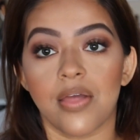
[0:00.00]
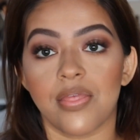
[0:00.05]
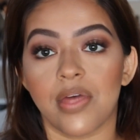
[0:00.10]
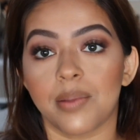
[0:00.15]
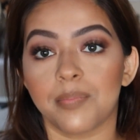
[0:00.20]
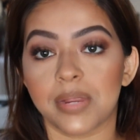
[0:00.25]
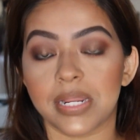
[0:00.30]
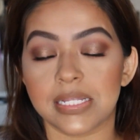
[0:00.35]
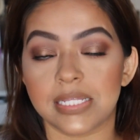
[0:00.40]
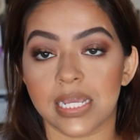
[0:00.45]

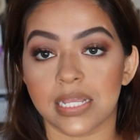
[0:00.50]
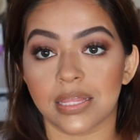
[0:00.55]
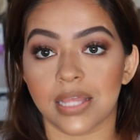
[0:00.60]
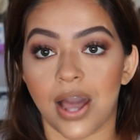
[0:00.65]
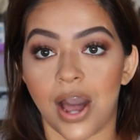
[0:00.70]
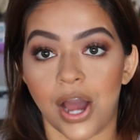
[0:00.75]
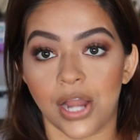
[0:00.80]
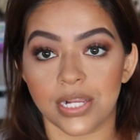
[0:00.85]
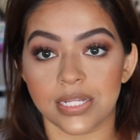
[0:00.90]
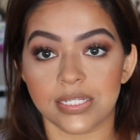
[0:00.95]
And then I'm going to
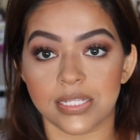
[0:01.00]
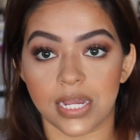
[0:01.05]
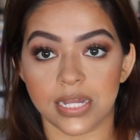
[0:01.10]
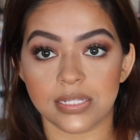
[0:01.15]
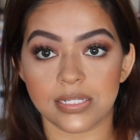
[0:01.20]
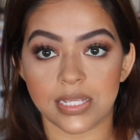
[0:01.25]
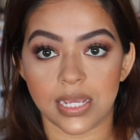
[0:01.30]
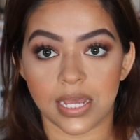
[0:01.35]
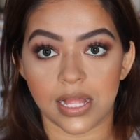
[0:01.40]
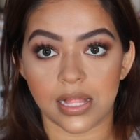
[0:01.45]
take the
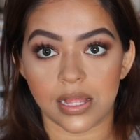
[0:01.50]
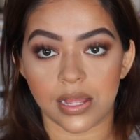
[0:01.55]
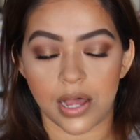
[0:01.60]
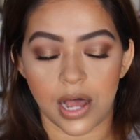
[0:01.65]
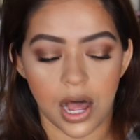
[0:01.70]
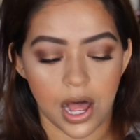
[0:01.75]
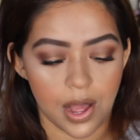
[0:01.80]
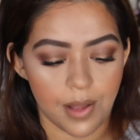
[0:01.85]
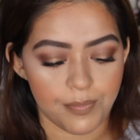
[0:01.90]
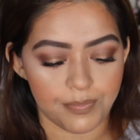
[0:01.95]

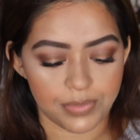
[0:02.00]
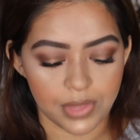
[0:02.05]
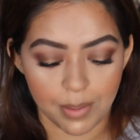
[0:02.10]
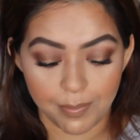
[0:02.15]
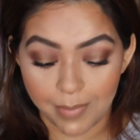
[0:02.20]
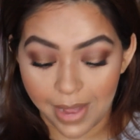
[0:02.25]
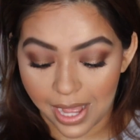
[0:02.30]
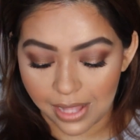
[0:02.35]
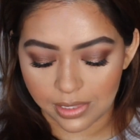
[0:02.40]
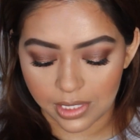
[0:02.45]

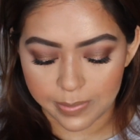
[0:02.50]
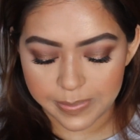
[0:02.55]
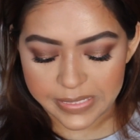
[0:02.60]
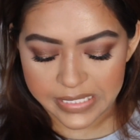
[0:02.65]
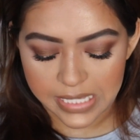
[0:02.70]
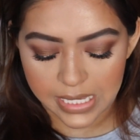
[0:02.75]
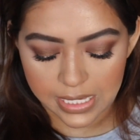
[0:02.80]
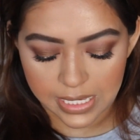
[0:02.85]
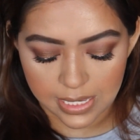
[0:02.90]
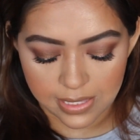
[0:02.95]
Anastasia matte
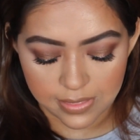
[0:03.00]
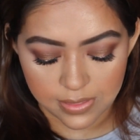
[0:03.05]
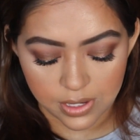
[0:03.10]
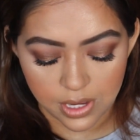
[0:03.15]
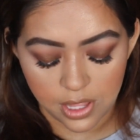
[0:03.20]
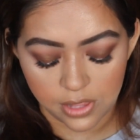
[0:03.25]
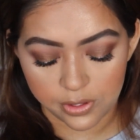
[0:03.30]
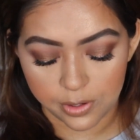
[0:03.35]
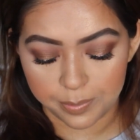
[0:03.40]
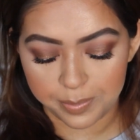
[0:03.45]
lipstick
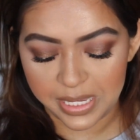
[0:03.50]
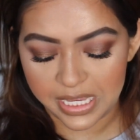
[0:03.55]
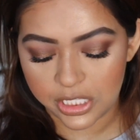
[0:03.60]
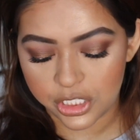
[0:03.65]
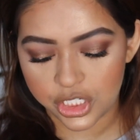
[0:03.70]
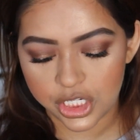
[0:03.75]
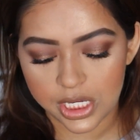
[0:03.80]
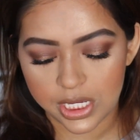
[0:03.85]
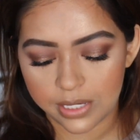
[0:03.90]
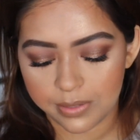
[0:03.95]
in the color
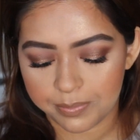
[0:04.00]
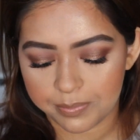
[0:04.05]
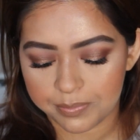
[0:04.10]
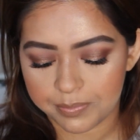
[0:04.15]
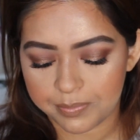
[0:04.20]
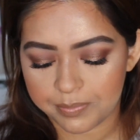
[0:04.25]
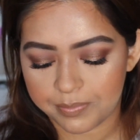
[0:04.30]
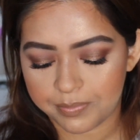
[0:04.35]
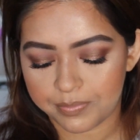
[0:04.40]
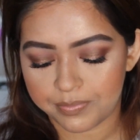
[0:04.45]
Peachy.